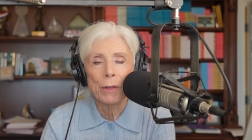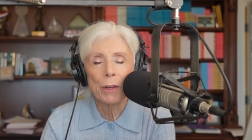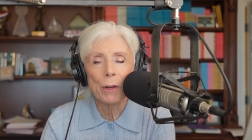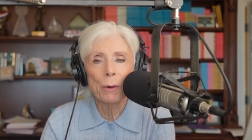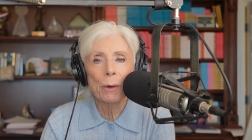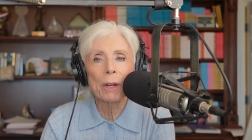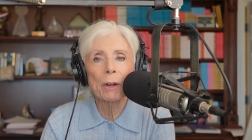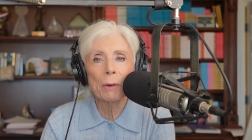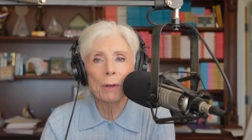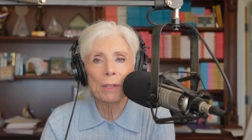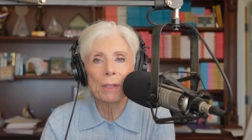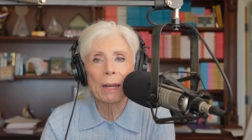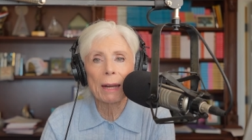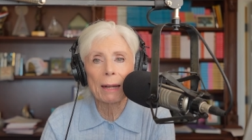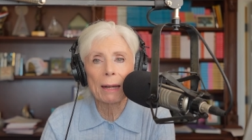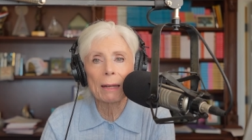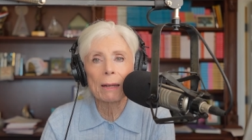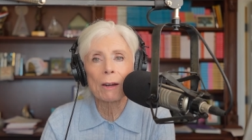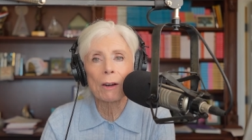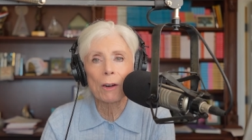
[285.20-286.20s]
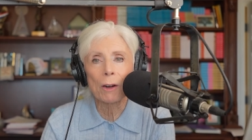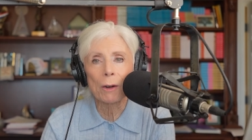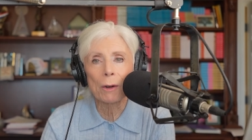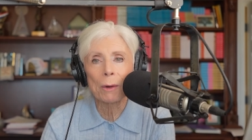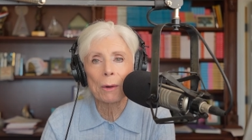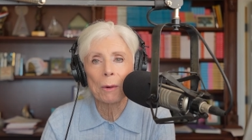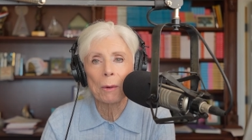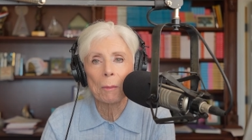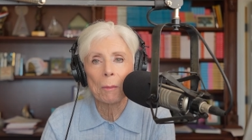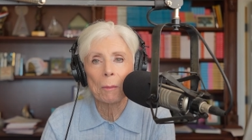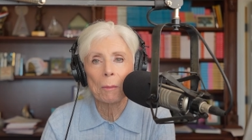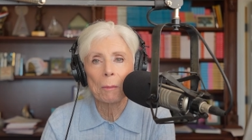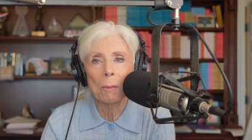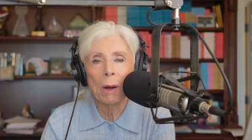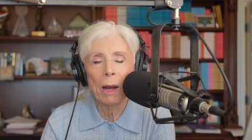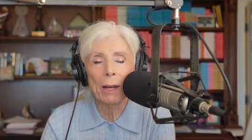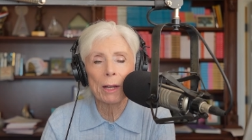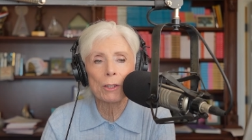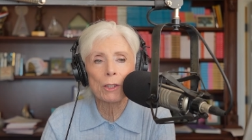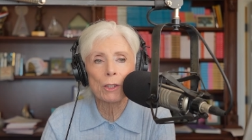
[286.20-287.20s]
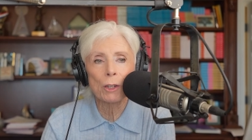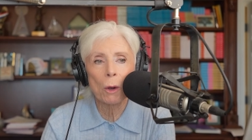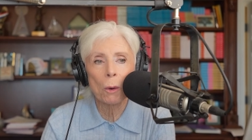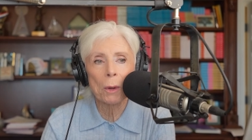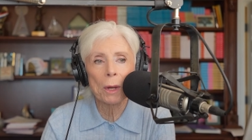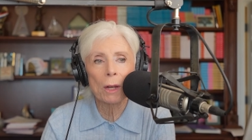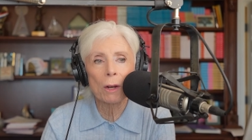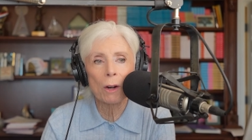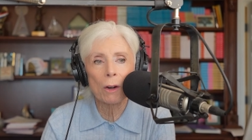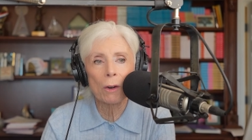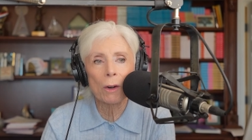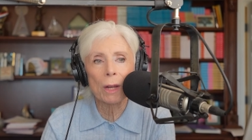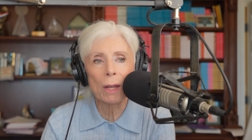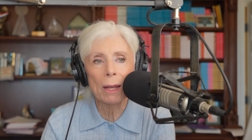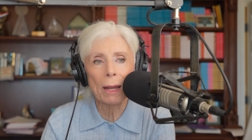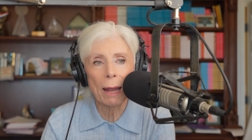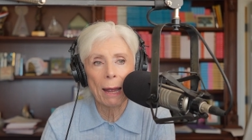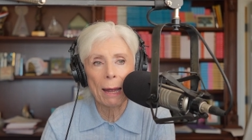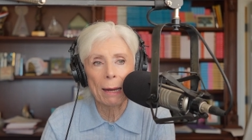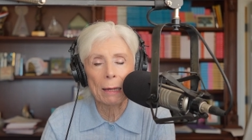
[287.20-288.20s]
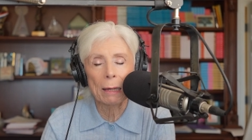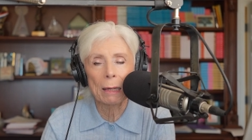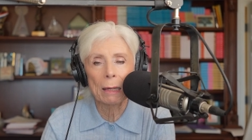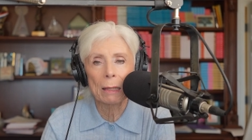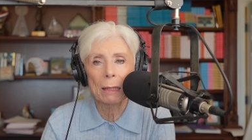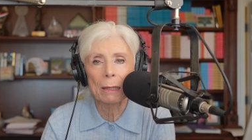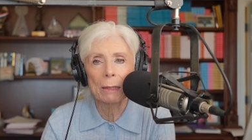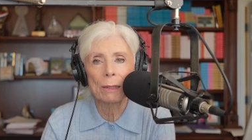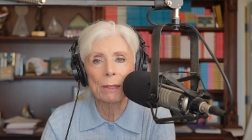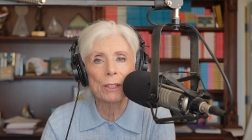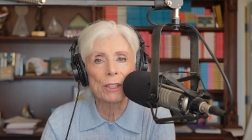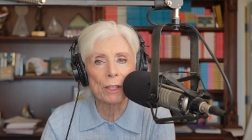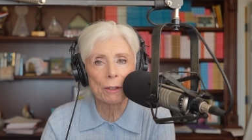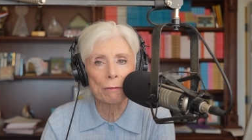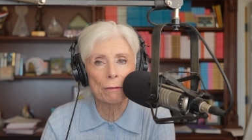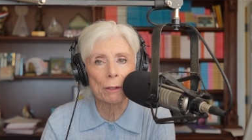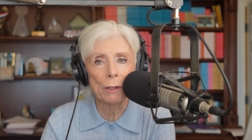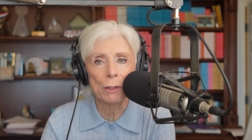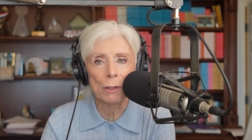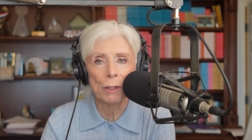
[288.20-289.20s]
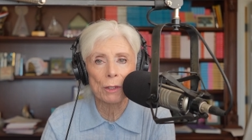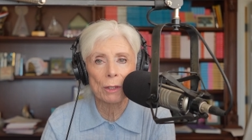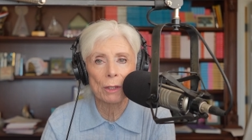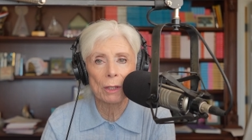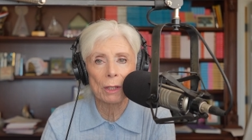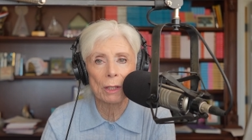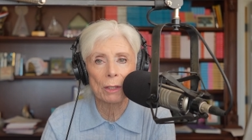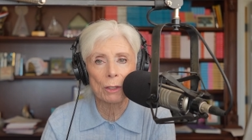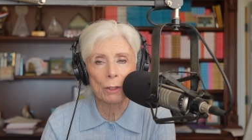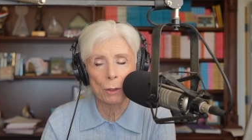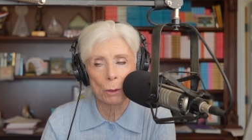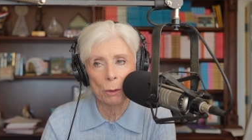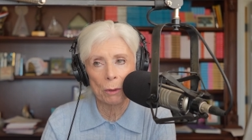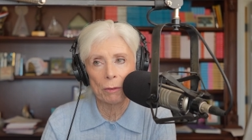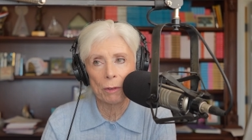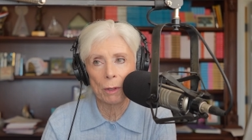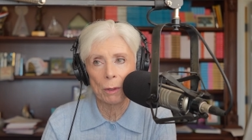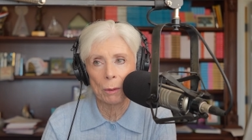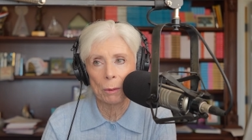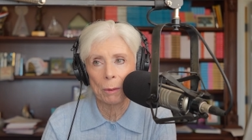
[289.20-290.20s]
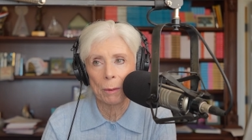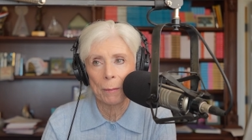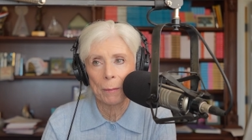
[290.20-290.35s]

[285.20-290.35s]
you're irritating her by showing her again the difference in the two of you.